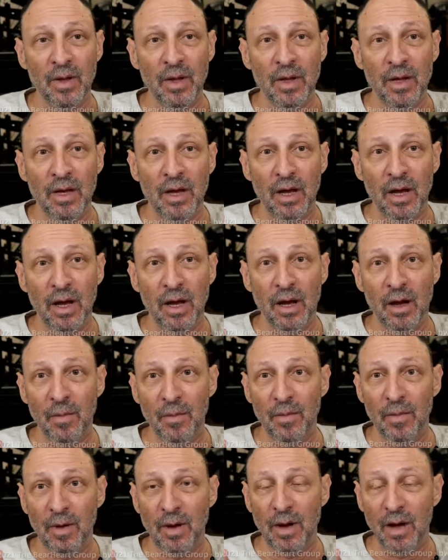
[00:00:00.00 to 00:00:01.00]

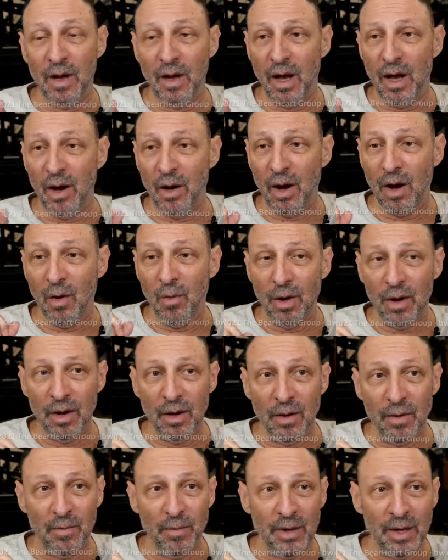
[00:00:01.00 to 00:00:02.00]

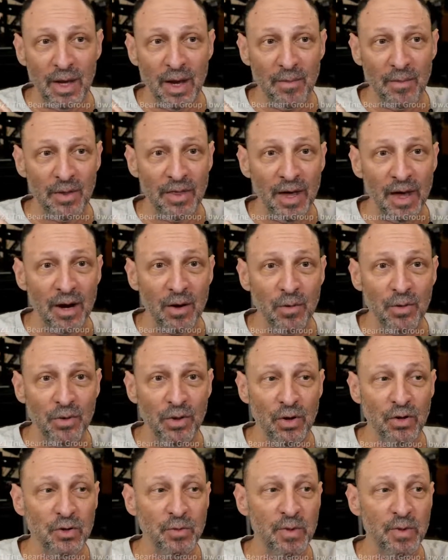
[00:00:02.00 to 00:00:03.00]
empathetic with
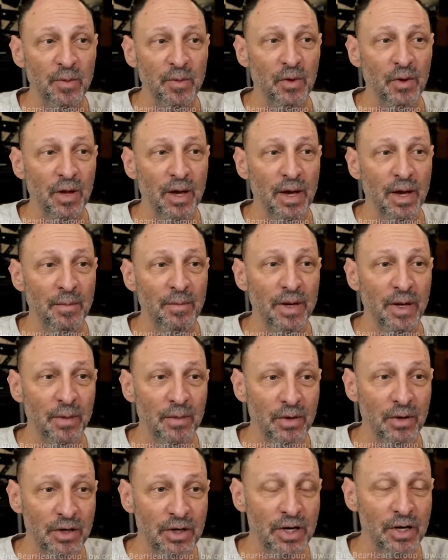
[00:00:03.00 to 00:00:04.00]
those people and be able
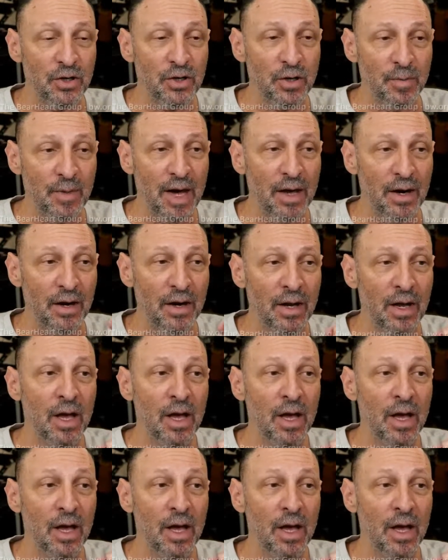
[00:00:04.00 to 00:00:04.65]
to teach them how to